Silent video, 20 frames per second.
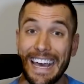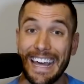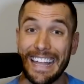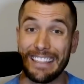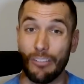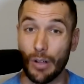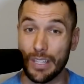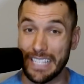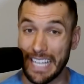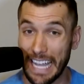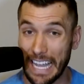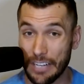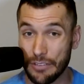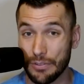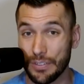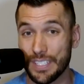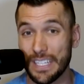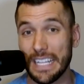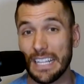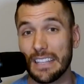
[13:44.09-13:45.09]
What's
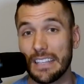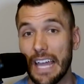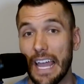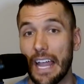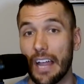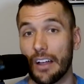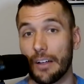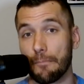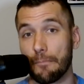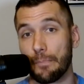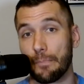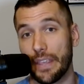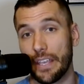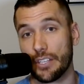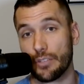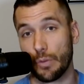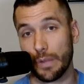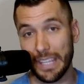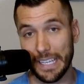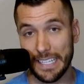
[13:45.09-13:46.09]
interesting there
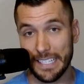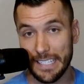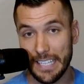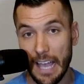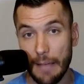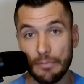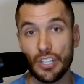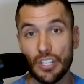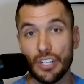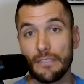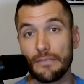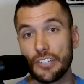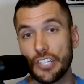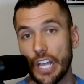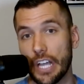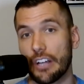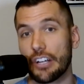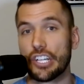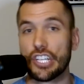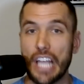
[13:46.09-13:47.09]
is, with exception of
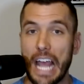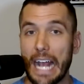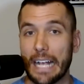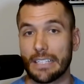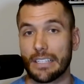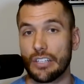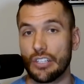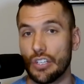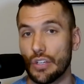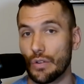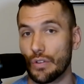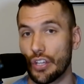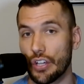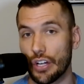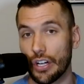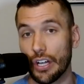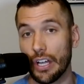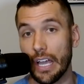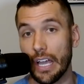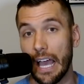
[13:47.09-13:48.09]
Jaren Jackson Jr.,